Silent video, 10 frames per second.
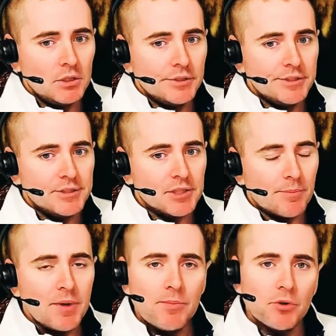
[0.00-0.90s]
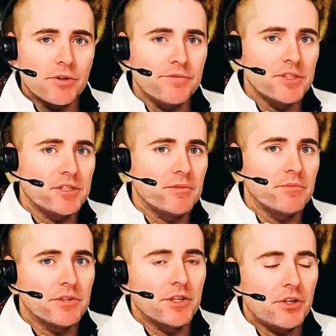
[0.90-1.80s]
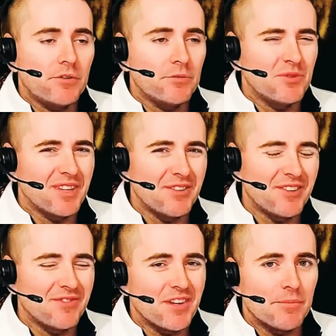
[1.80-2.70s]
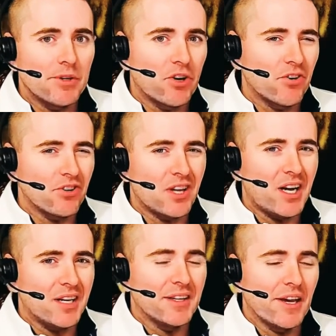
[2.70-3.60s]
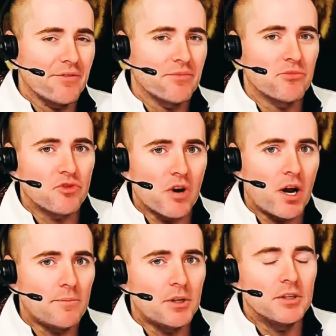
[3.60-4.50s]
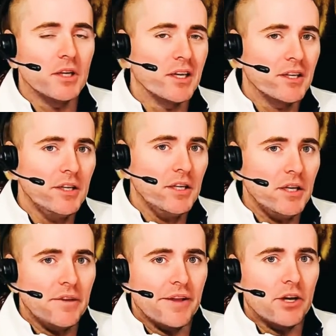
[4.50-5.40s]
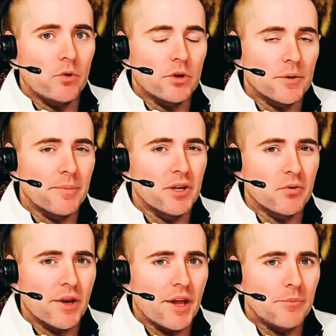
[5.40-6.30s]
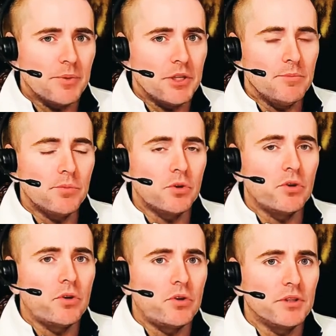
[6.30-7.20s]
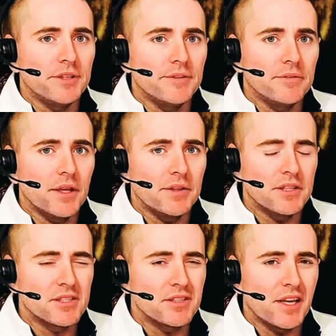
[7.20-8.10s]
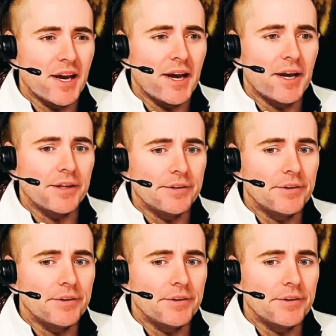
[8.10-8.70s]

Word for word: Some people convince themselves if they've been hurt a lot and have some trauma that they don't want to be around people and this and that. And